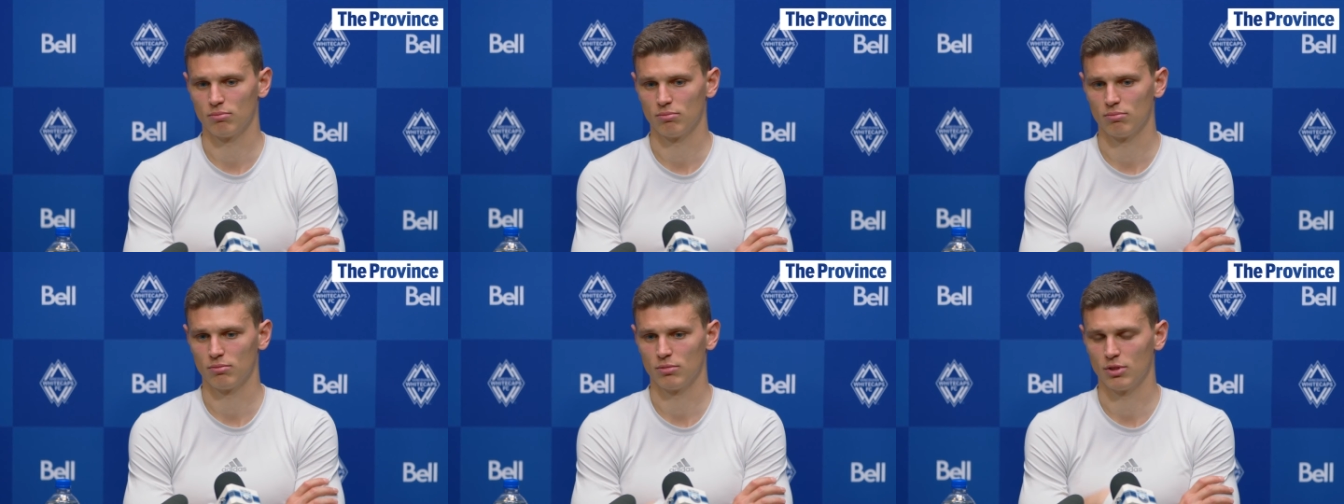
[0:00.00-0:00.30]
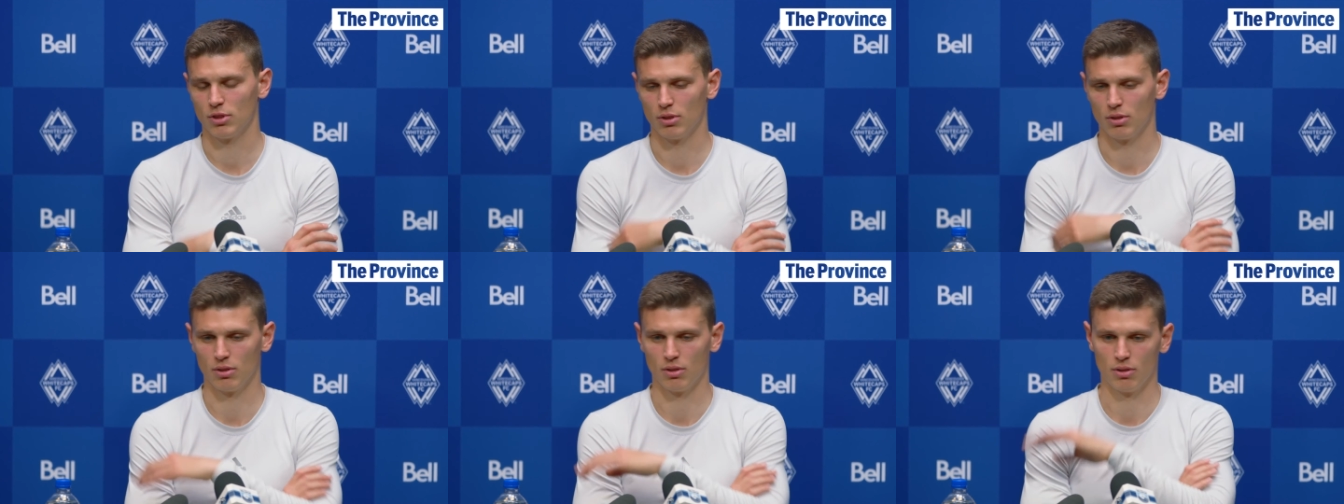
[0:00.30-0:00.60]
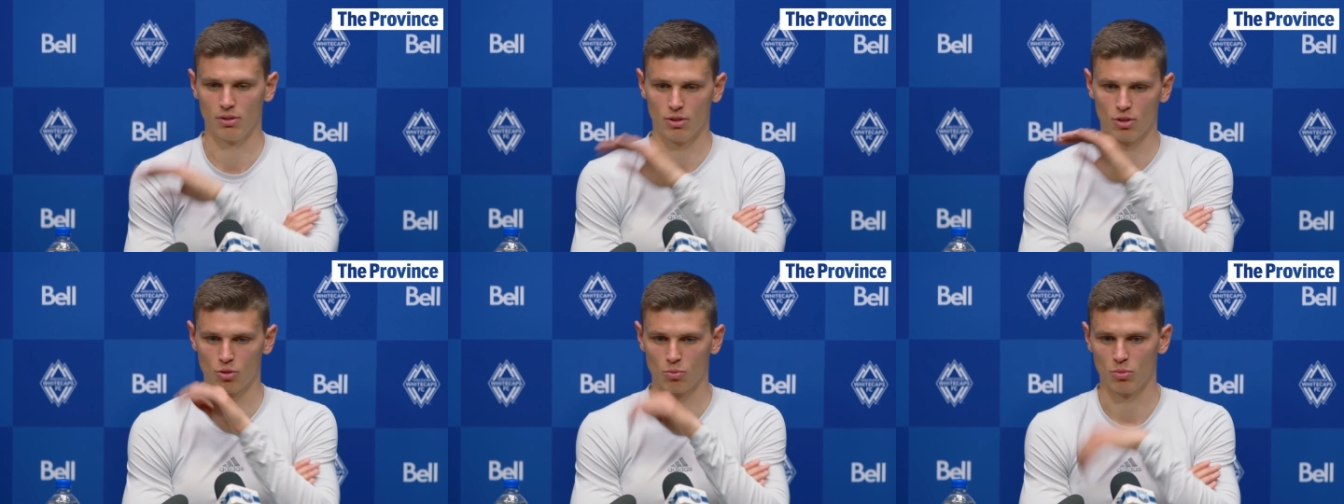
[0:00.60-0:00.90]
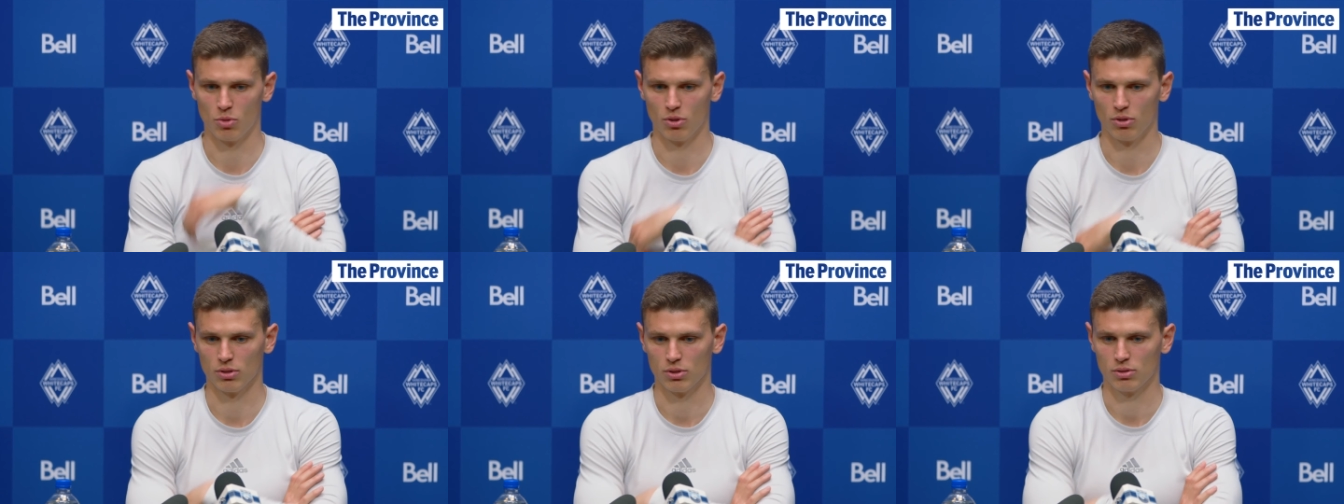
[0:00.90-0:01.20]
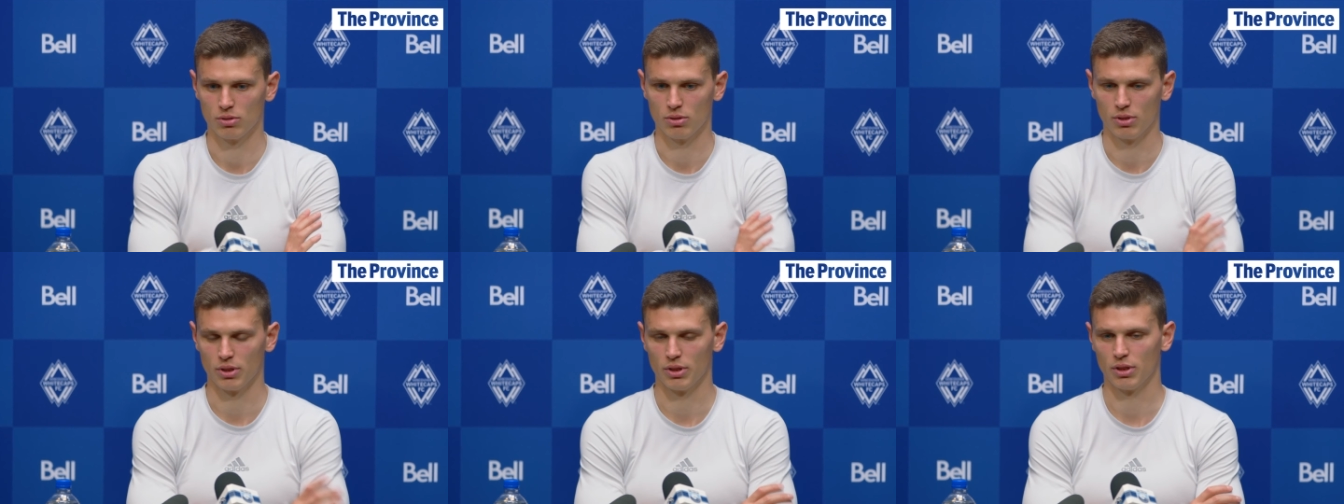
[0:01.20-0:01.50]
the long
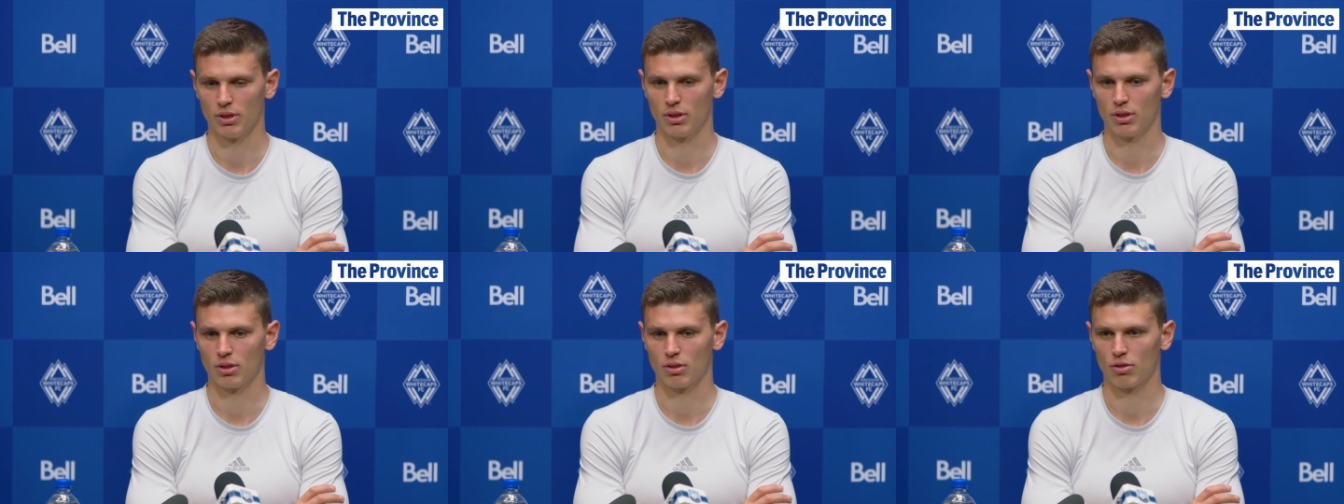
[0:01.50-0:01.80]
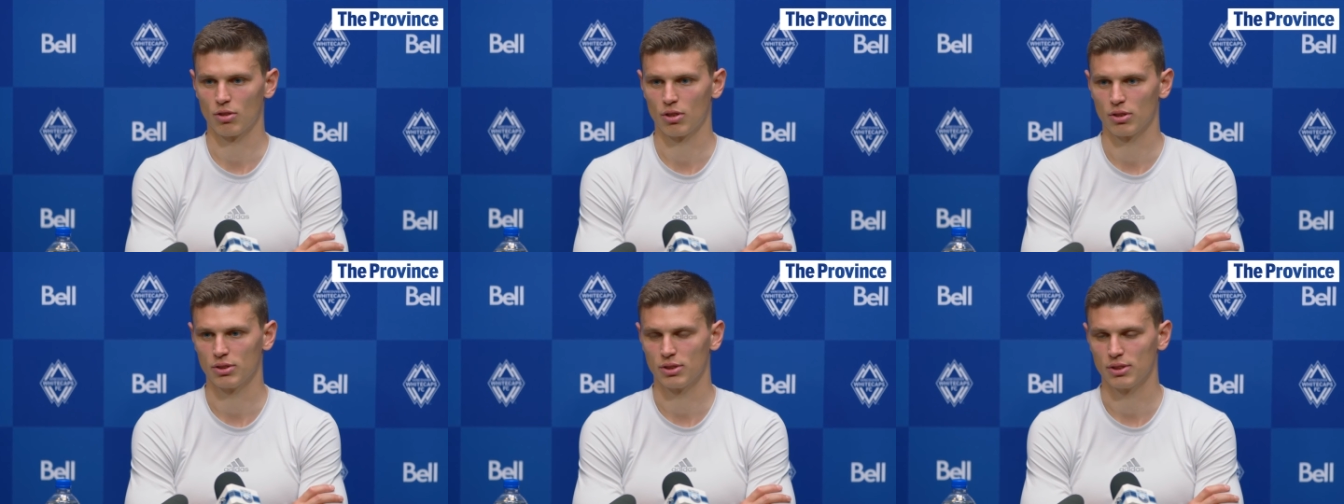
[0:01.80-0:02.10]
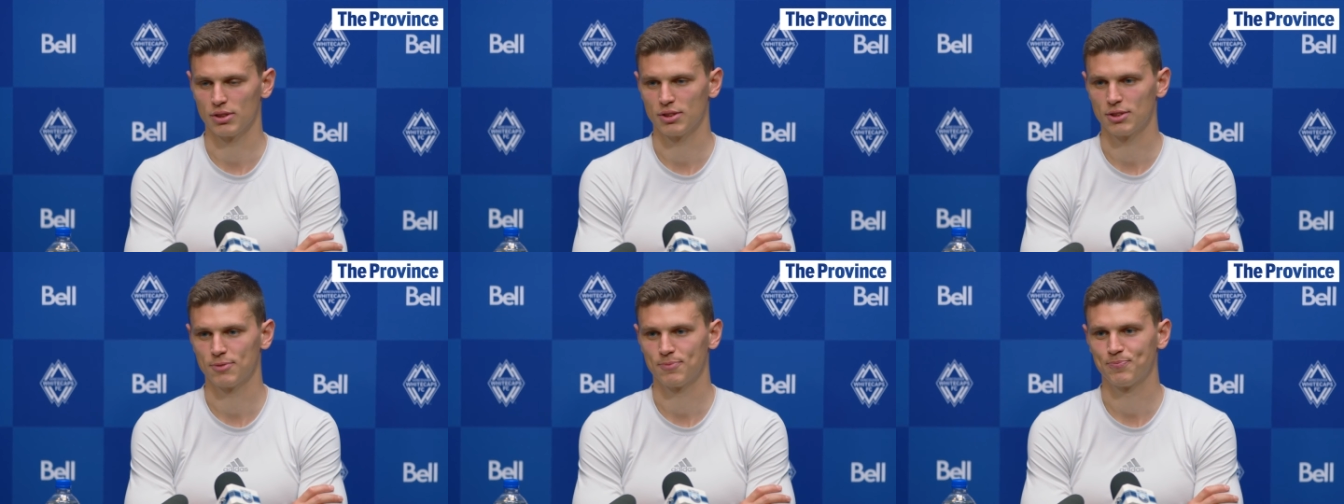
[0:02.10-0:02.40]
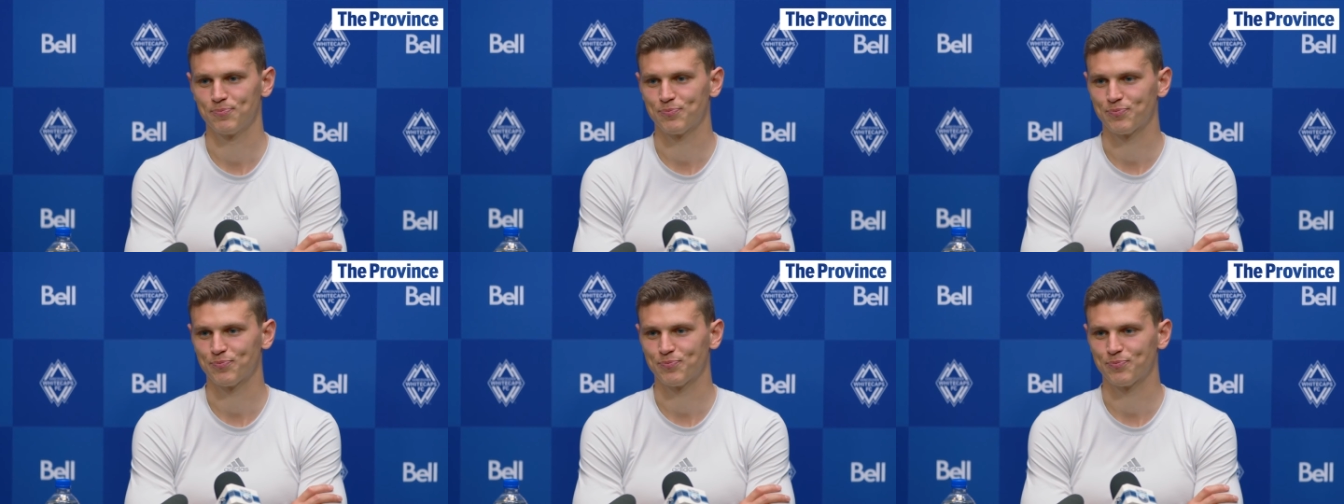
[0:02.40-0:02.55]
balls and the crosses